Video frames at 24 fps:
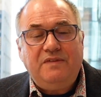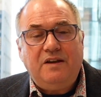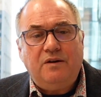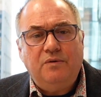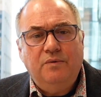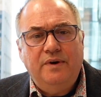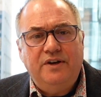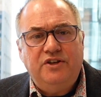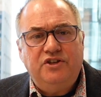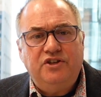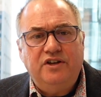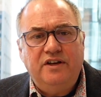
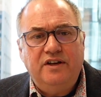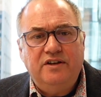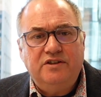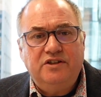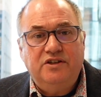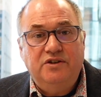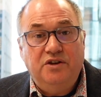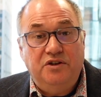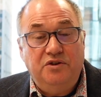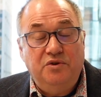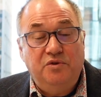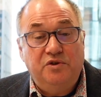which is
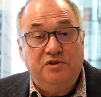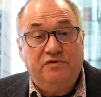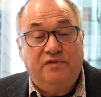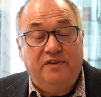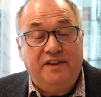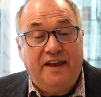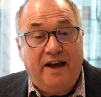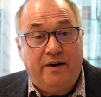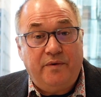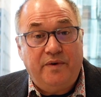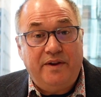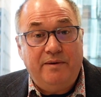good news for
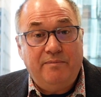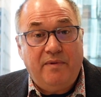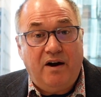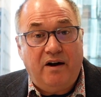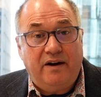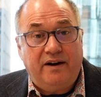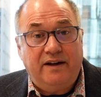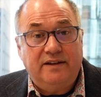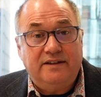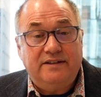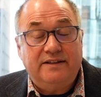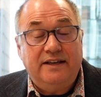the equity
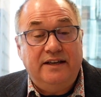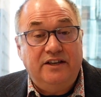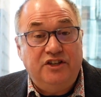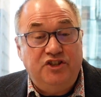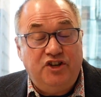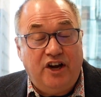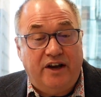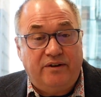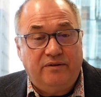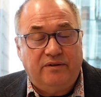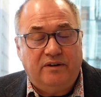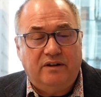markets in
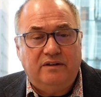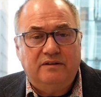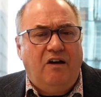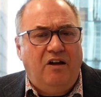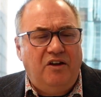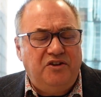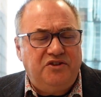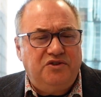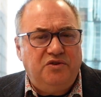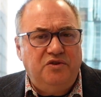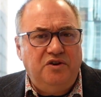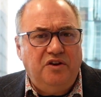general.
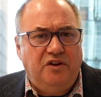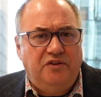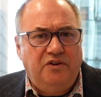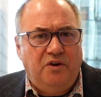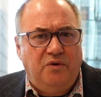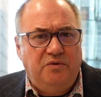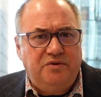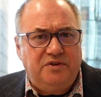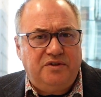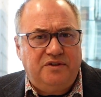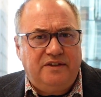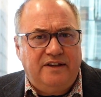Also, you'll
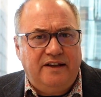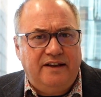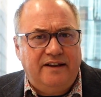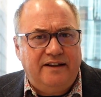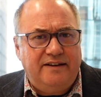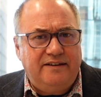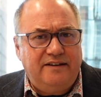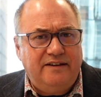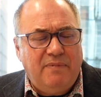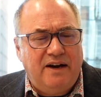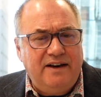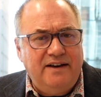notice
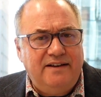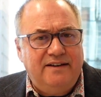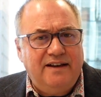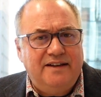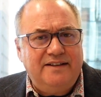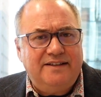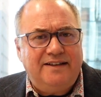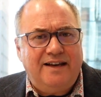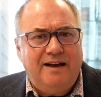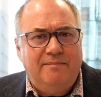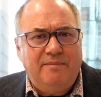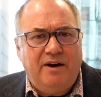that money
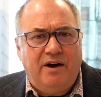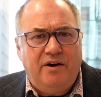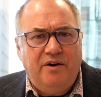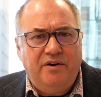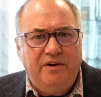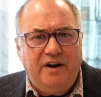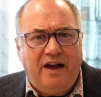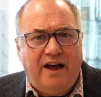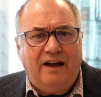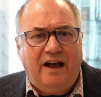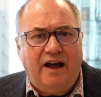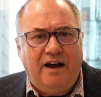does come
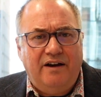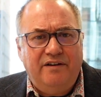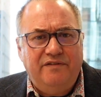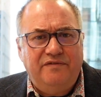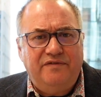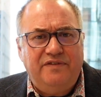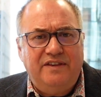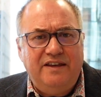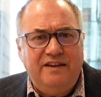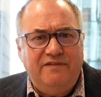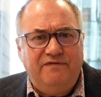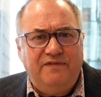out
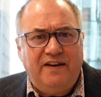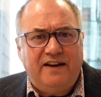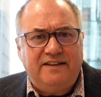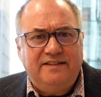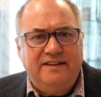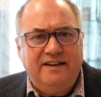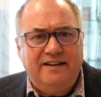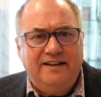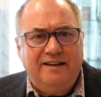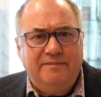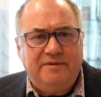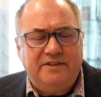of the fixed
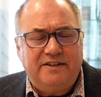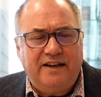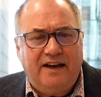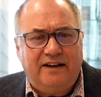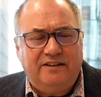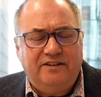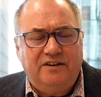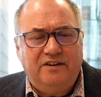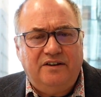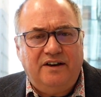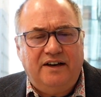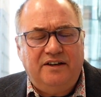income
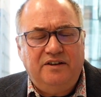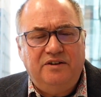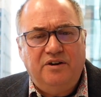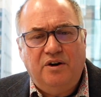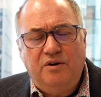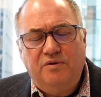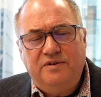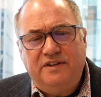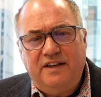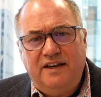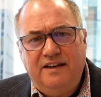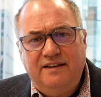sector and
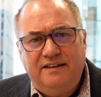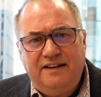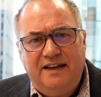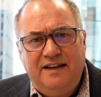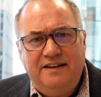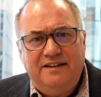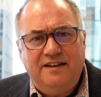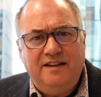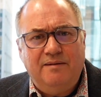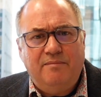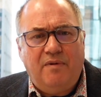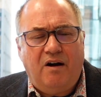goes
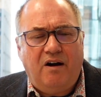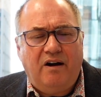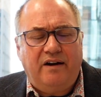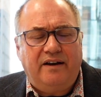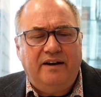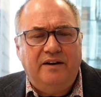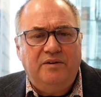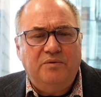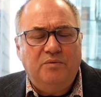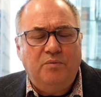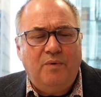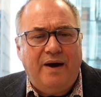into the
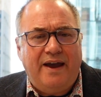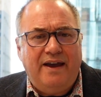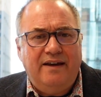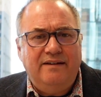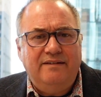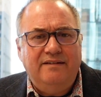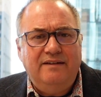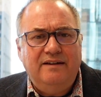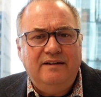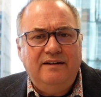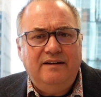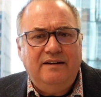market
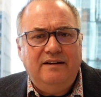when